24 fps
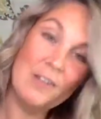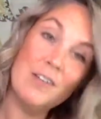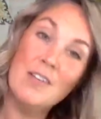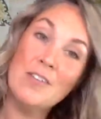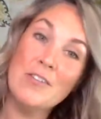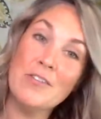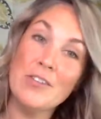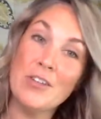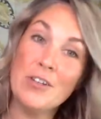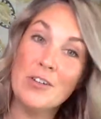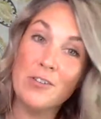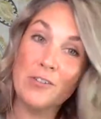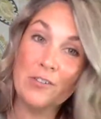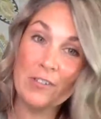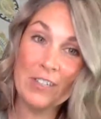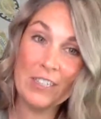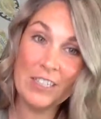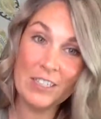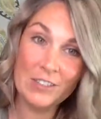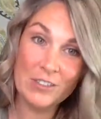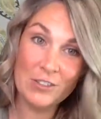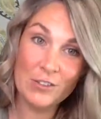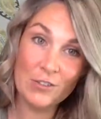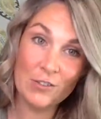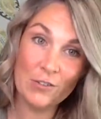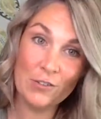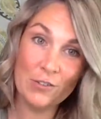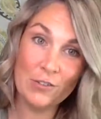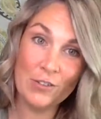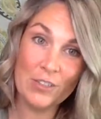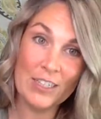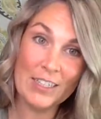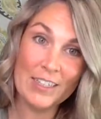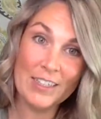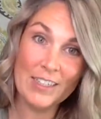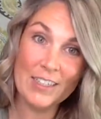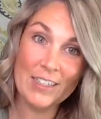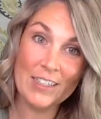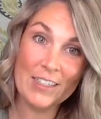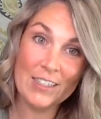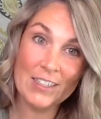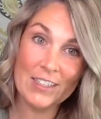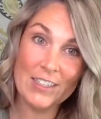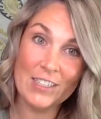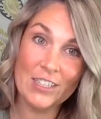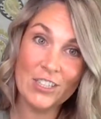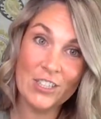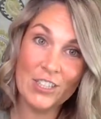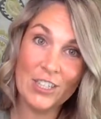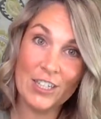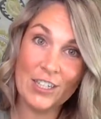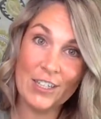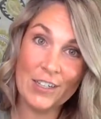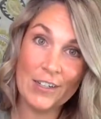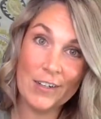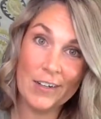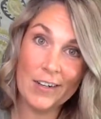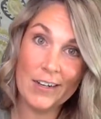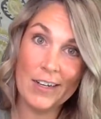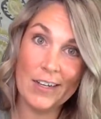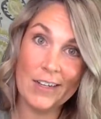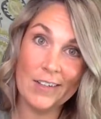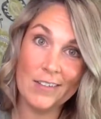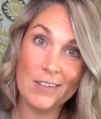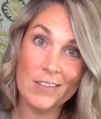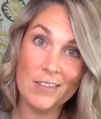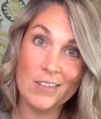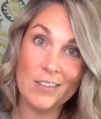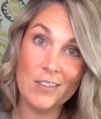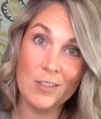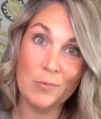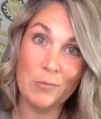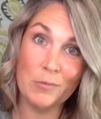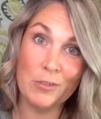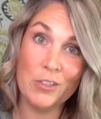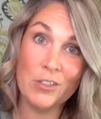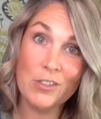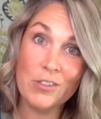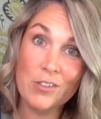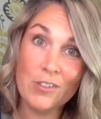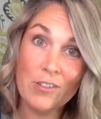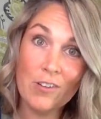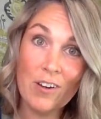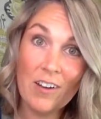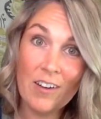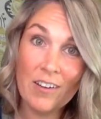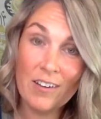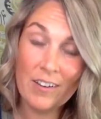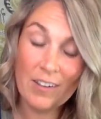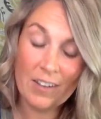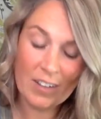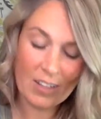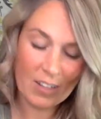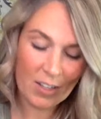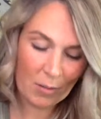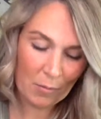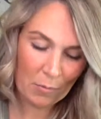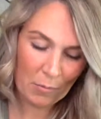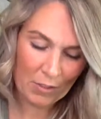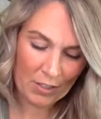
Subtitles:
Feel free to like, share, and subscribe.